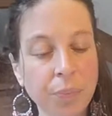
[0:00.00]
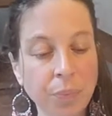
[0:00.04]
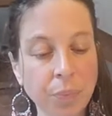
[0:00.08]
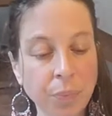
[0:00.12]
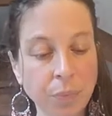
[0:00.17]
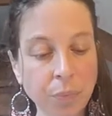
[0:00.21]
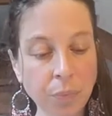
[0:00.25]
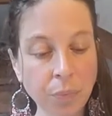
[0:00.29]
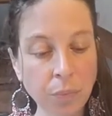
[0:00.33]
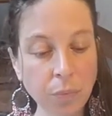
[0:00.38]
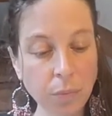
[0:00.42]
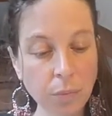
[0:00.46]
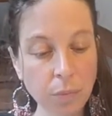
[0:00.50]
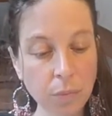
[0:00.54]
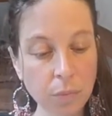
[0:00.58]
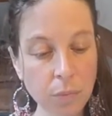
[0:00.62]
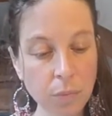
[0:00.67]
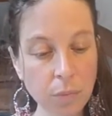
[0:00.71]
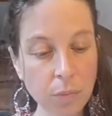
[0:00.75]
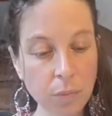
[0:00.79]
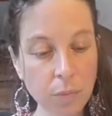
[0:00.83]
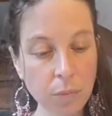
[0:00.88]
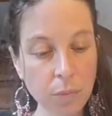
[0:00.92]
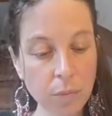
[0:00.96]

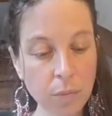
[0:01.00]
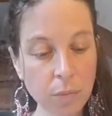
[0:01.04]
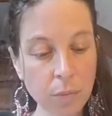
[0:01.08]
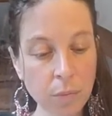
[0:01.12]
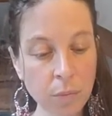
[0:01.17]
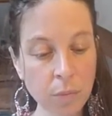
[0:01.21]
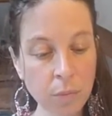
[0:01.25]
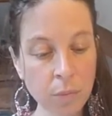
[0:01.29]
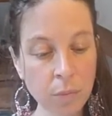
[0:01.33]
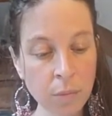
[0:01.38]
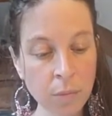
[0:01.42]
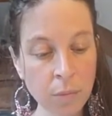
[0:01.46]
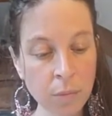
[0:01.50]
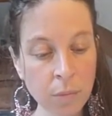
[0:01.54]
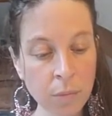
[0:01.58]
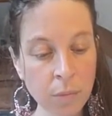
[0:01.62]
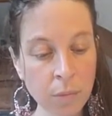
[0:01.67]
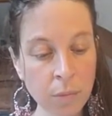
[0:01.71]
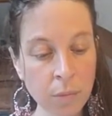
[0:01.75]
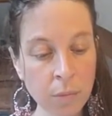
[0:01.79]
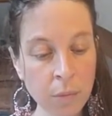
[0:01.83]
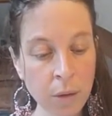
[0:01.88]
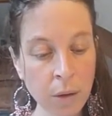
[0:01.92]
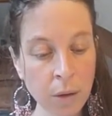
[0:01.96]

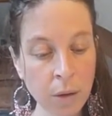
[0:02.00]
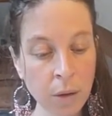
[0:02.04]
No one is speaking in this clip.